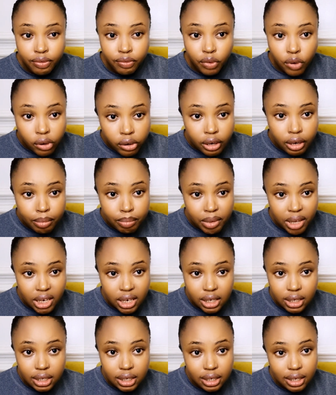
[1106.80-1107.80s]
40
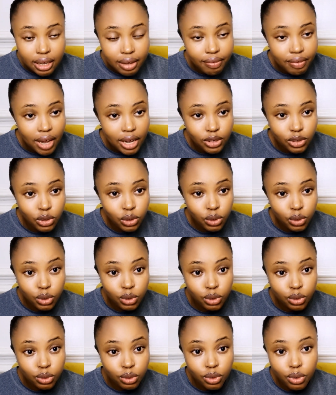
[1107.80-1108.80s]
minutes if i
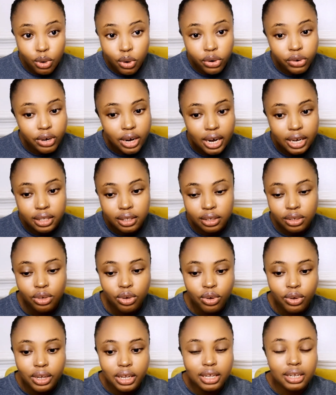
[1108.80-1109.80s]
choose to all right
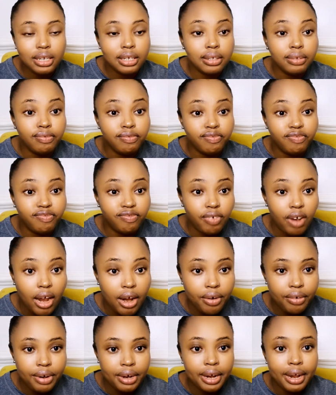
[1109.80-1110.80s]
so it is
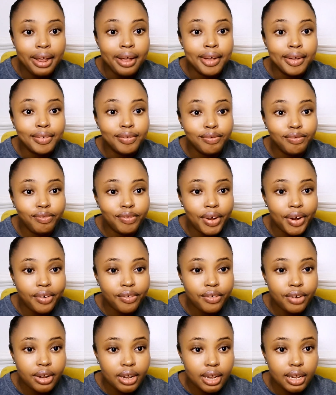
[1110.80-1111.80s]
very
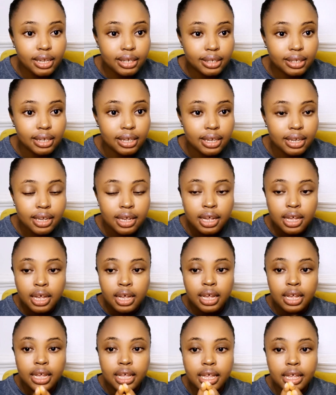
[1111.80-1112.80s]
very easy
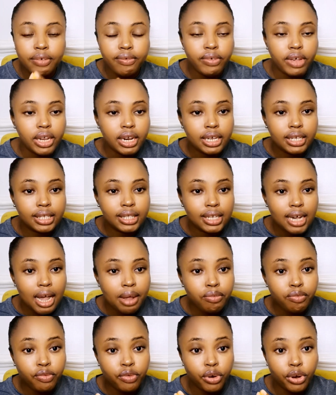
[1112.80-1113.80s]
if it is
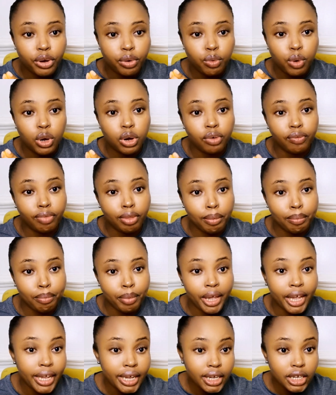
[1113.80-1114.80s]
time for the one of the
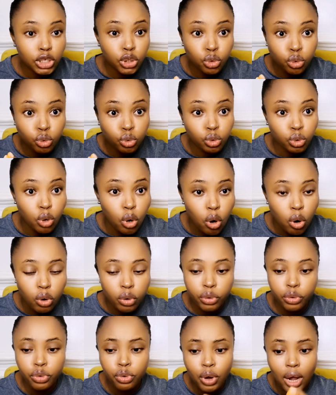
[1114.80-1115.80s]
pink to talk,
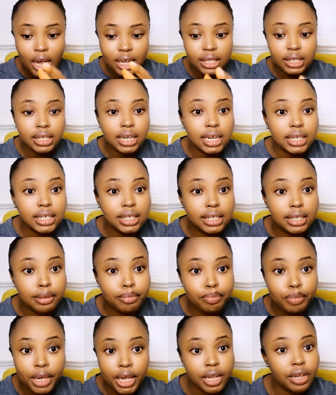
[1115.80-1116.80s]
you attach the
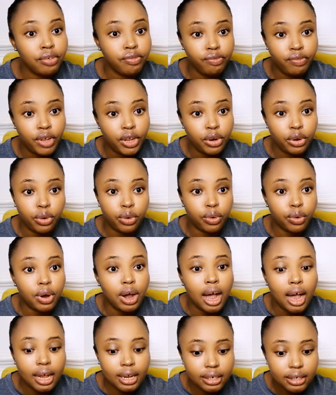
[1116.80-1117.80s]
pink video
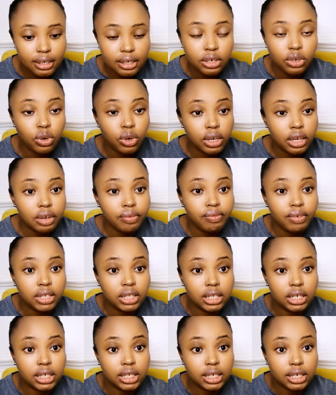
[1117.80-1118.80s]
and you know give
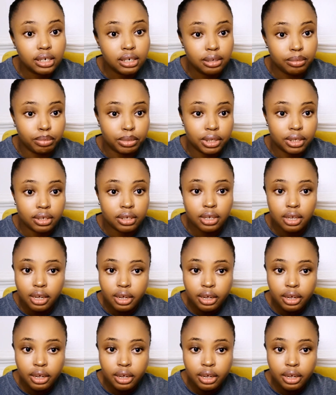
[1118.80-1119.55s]
it the script.